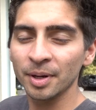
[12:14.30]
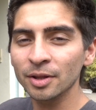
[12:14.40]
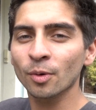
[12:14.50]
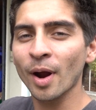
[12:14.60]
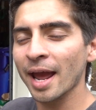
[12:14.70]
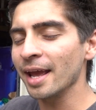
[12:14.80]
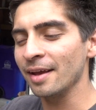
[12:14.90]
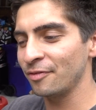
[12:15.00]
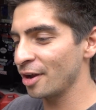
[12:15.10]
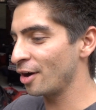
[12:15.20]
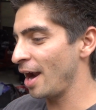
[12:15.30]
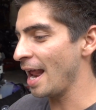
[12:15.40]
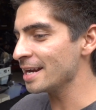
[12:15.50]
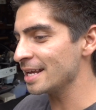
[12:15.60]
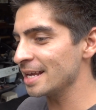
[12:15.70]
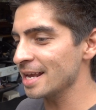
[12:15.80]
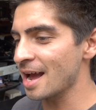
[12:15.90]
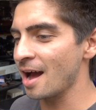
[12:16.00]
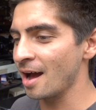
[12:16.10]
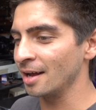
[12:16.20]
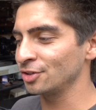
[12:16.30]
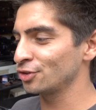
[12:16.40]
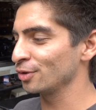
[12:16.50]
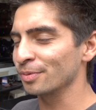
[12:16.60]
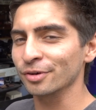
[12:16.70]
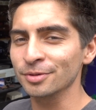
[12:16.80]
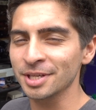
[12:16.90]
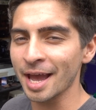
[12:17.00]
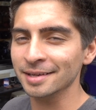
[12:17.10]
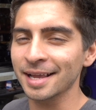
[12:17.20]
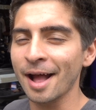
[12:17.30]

either way, if there are any Subaru techs